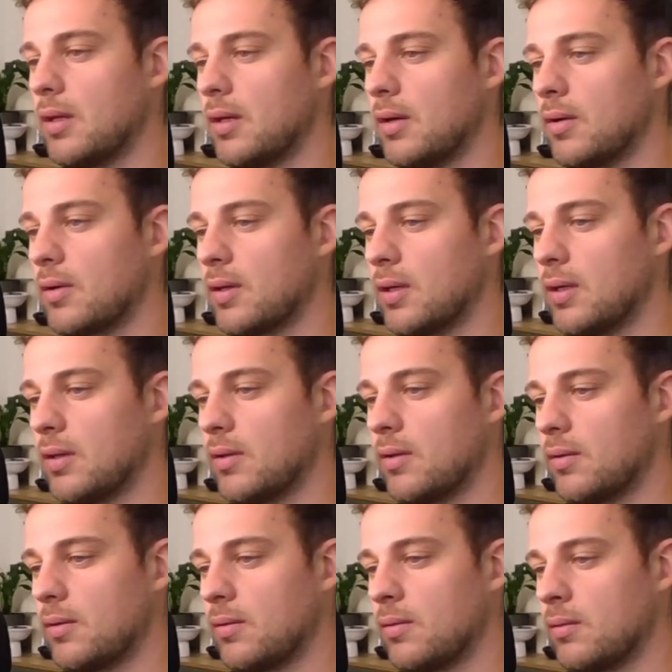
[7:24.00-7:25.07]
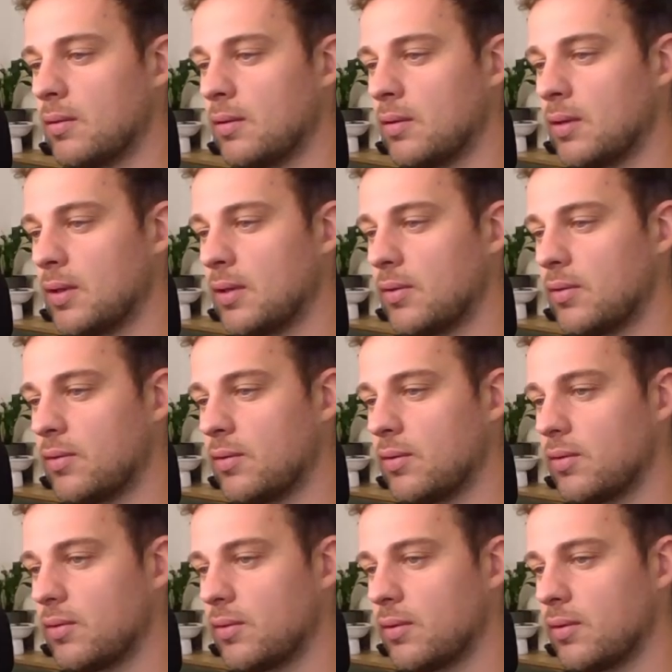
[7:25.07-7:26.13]
Okay, that is
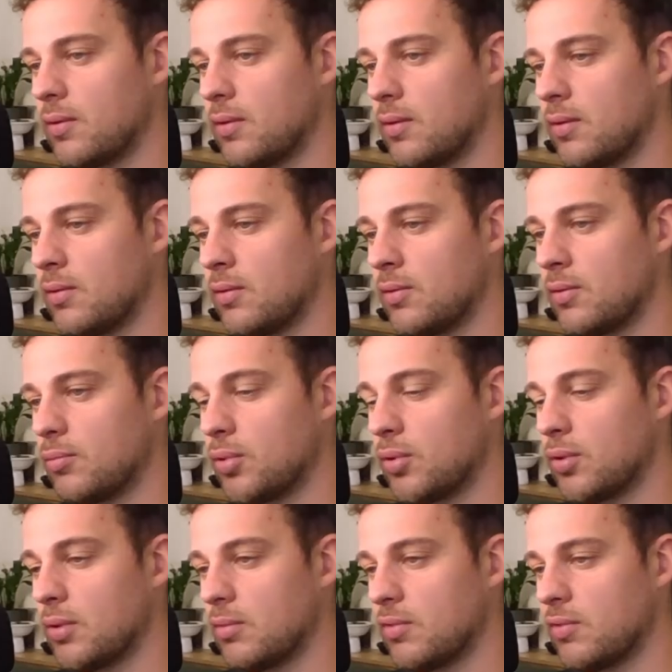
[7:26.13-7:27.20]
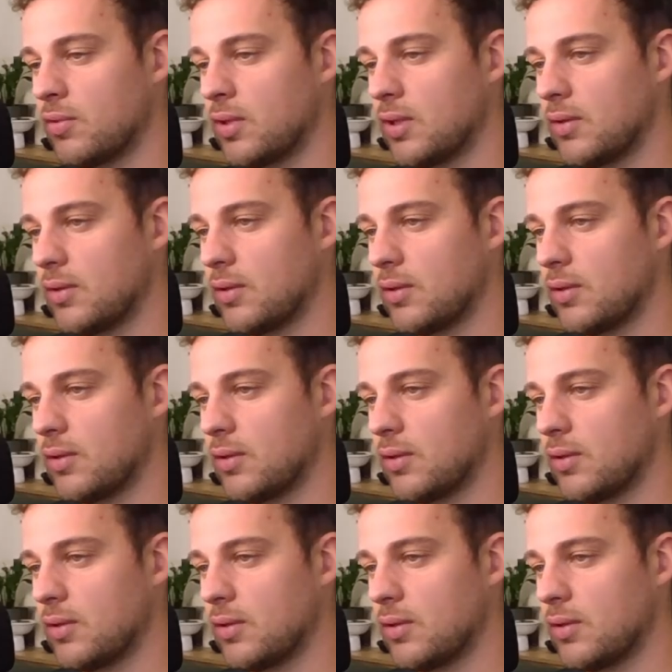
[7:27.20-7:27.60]
just another pawn, I'm afraid.